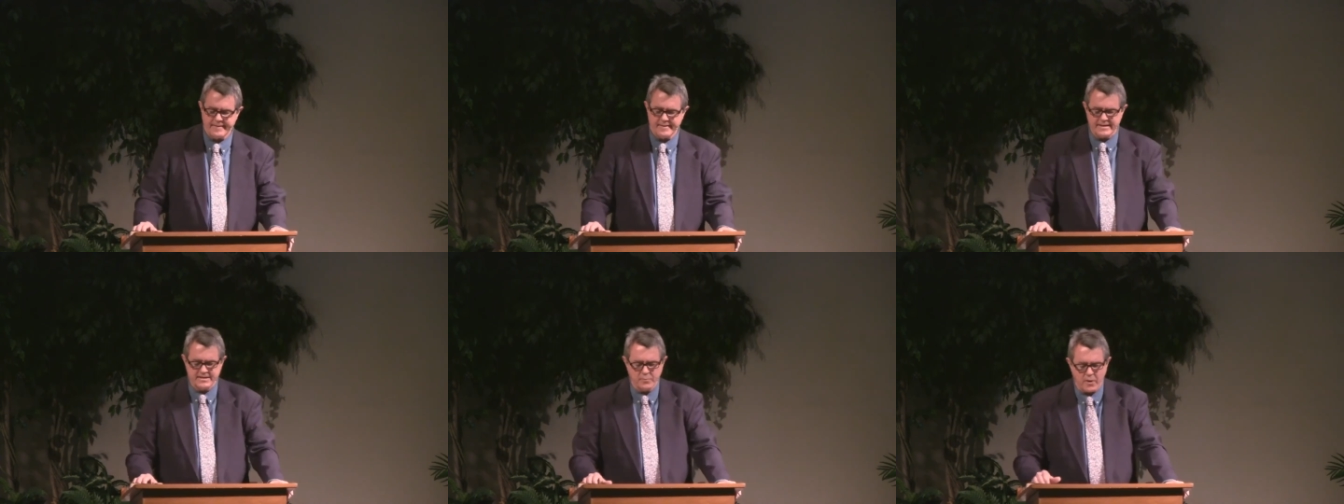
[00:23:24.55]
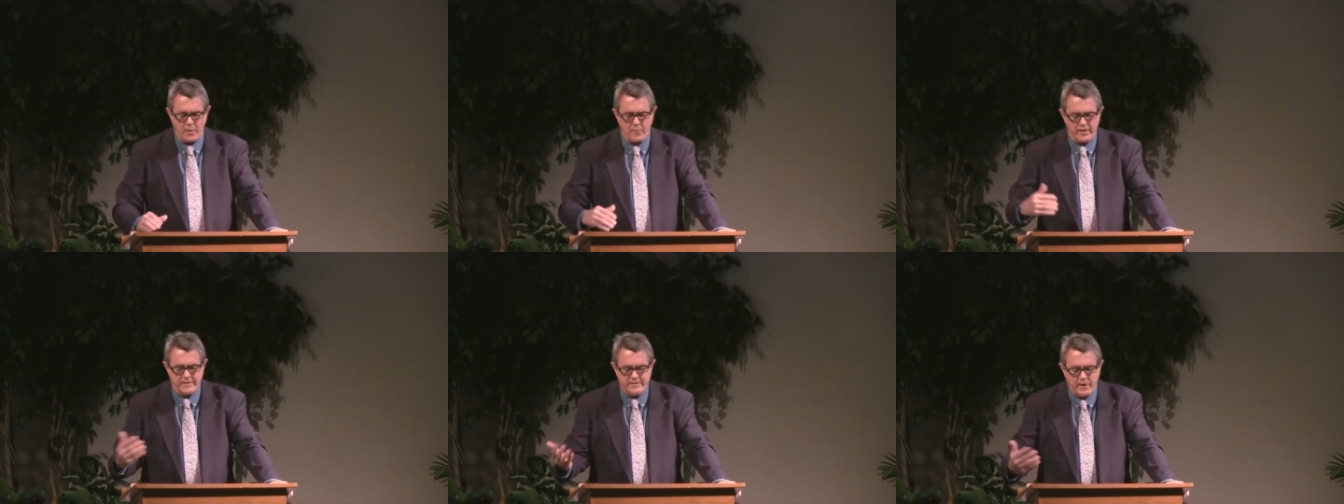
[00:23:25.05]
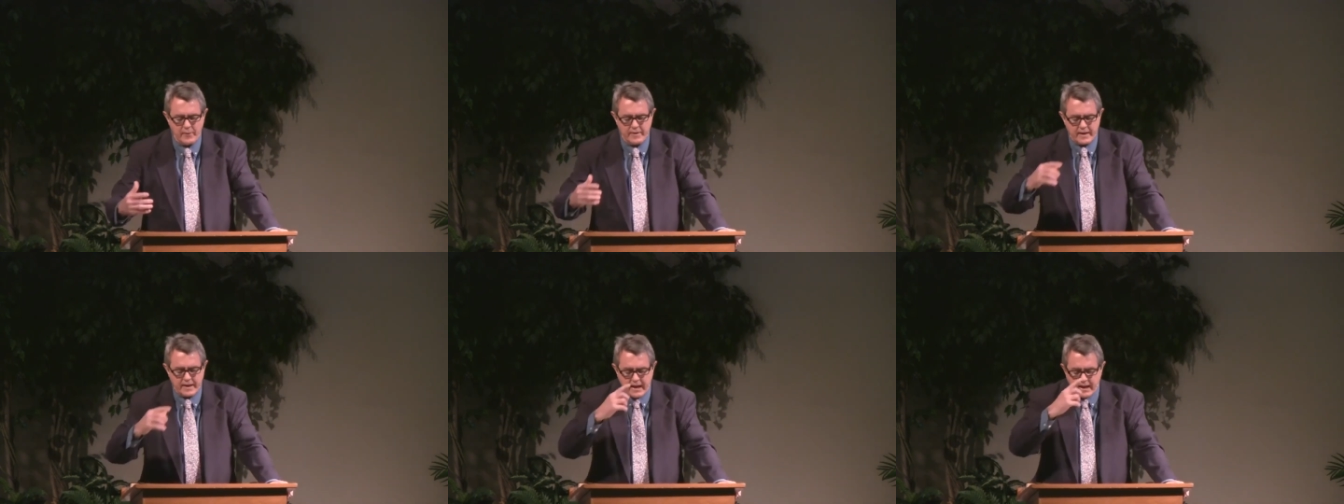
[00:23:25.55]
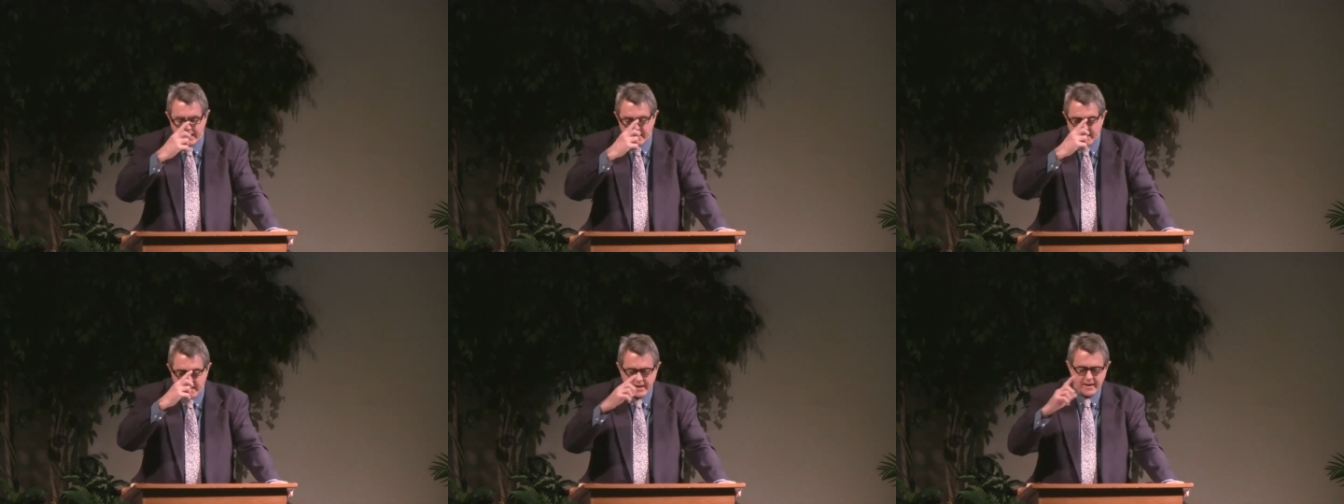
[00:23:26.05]
This is where I want to deal with it again.
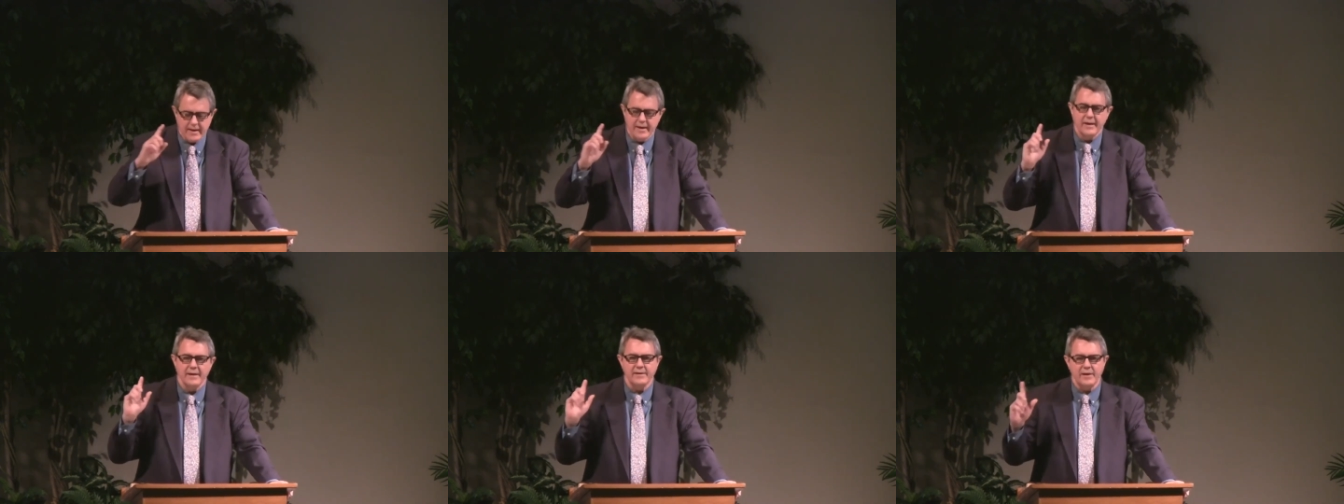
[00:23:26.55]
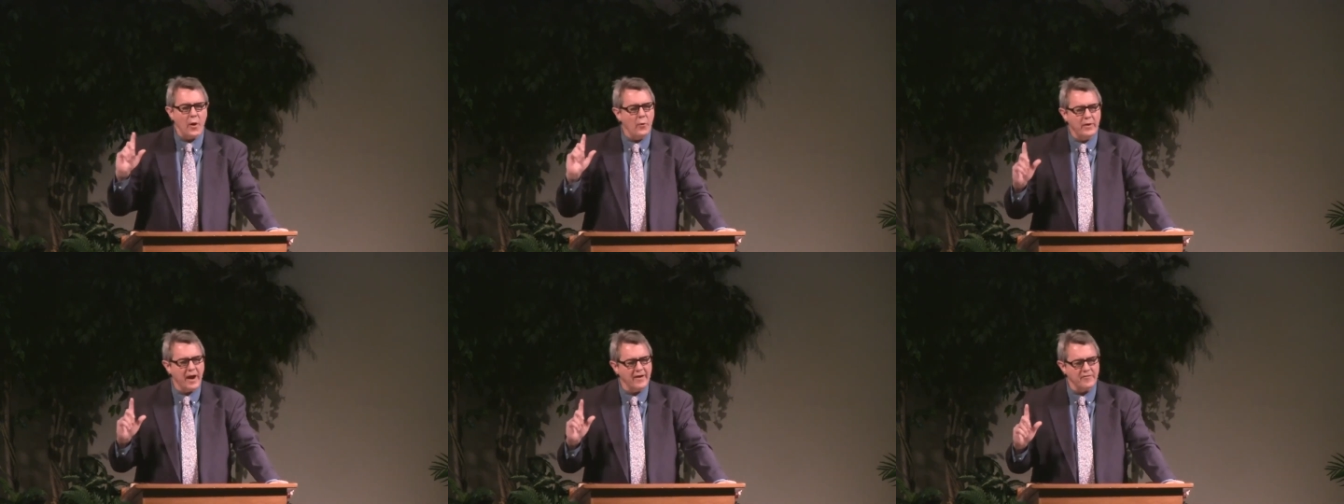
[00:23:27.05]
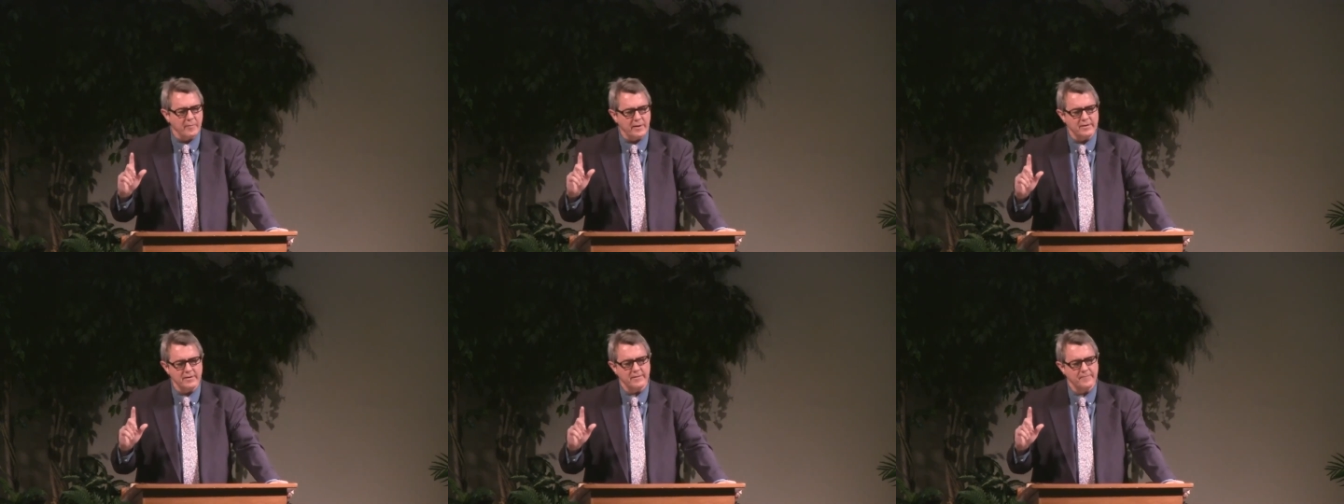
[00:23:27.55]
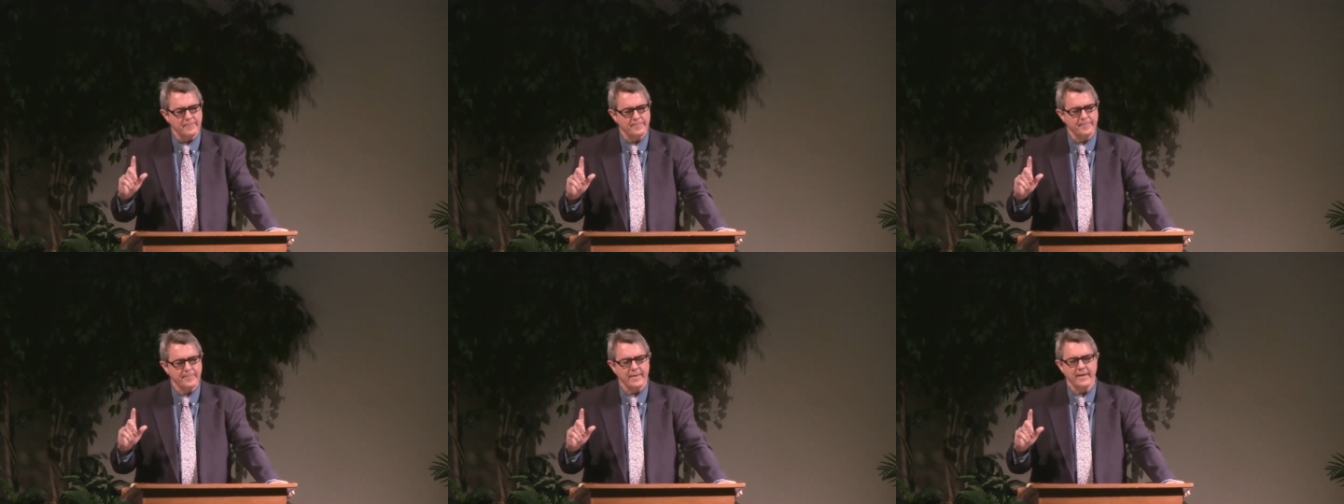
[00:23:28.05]
No government
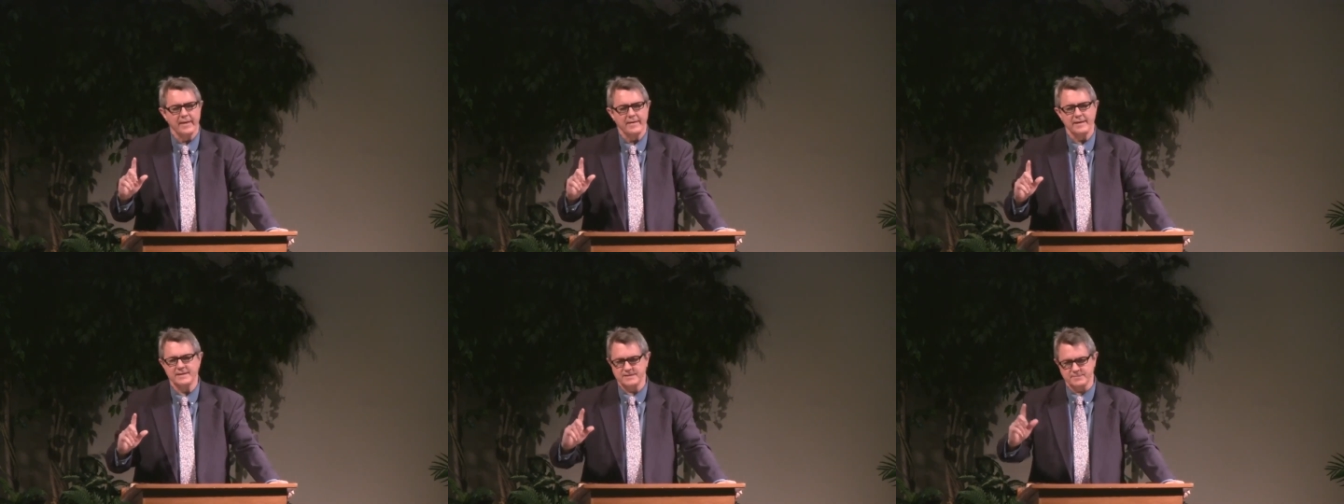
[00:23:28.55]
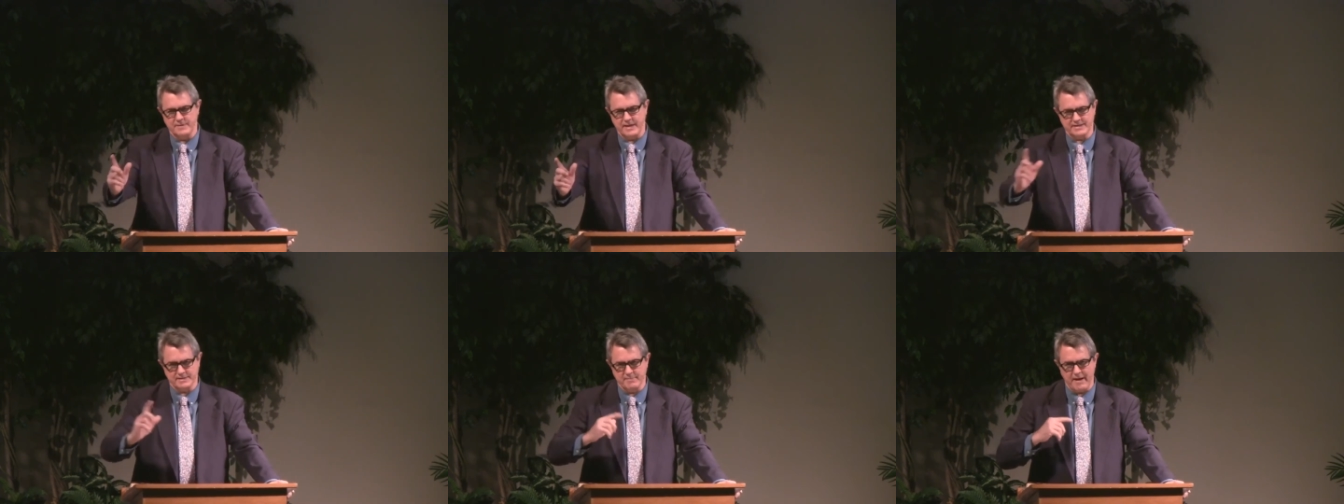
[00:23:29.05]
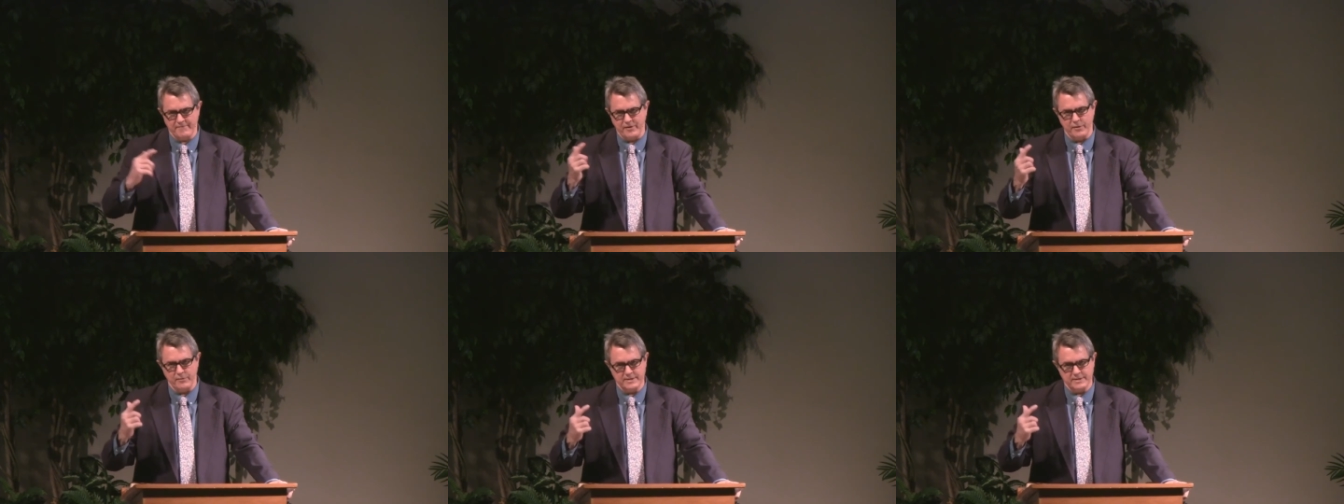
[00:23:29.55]
this is, this is my view.